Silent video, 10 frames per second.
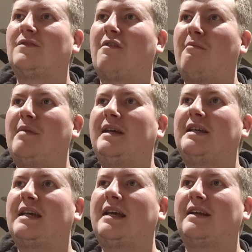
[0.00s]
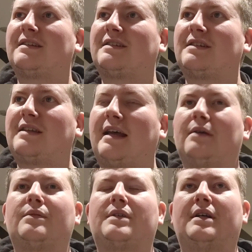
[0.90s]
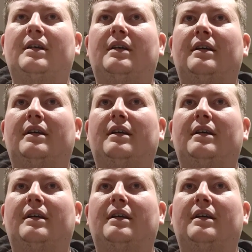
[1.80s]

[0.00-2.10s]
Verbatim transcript: for me in a stout,